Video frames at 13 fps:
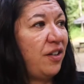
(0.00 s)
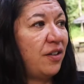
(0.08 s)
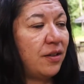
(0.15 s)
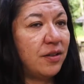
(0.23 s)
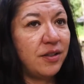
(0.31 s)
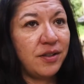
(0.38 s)

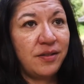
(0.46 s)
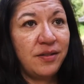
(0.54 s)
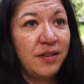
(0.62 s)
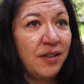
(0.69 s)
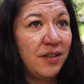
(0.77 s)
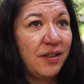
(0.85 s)
here, and
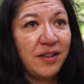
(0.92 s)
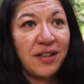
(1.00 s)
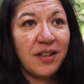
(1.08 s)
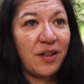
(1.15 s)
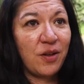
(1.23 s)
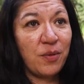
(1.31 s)

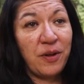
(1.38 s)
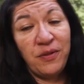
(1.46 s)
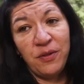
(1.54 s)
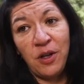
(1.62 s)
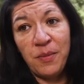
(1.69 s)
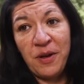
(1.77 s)
you know, a
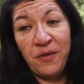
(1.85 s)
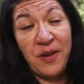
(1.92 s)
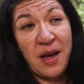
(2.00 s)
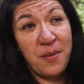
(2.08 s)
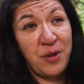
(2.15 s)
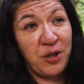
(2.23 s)
lot of my
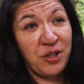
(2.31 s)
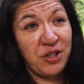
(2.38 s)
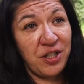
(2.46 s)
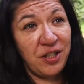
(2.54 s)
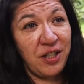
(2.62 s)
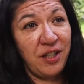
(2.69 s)
family are
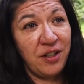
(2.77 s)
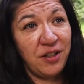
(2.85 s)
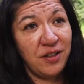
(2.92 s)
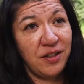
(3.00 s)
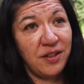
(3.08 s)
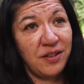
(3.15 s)
still here,
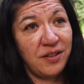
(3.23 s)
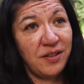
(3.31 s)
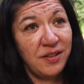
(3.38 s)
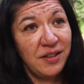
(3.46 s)
and